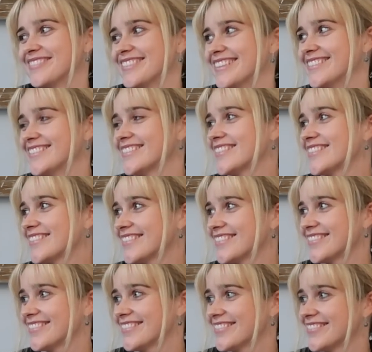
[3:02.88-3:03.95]

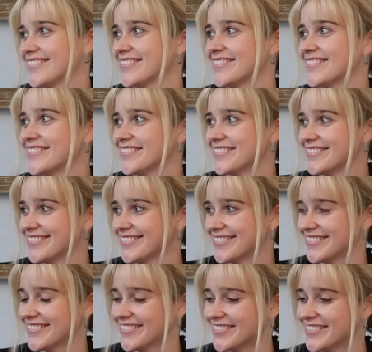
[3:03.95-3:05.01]

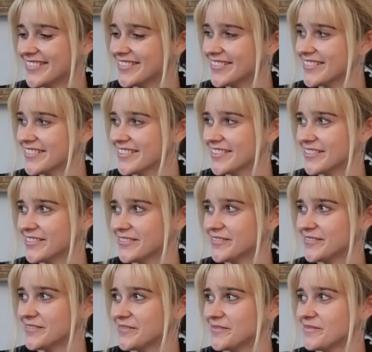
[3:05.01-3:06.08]

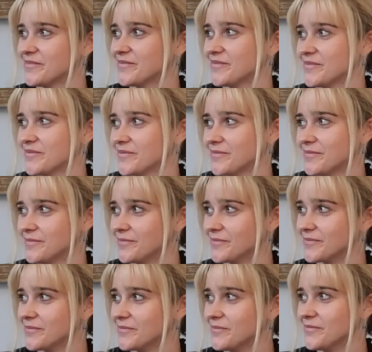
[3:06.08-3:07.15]

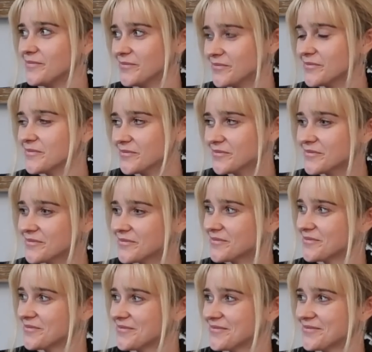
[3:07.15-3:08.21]

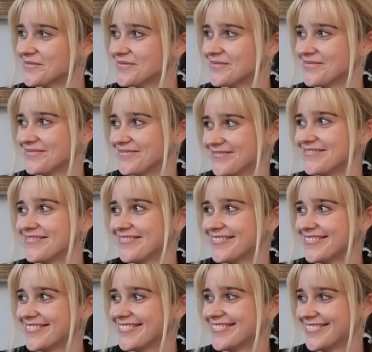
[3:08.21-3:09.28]

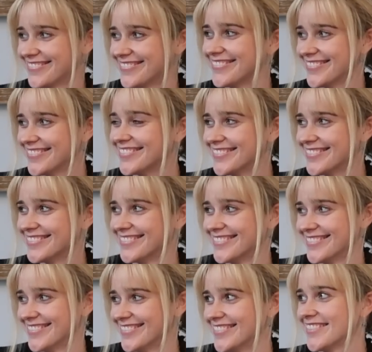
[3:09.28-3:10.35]

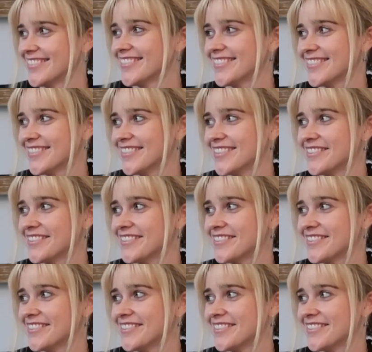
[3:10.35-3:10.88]
This person isn't speaking.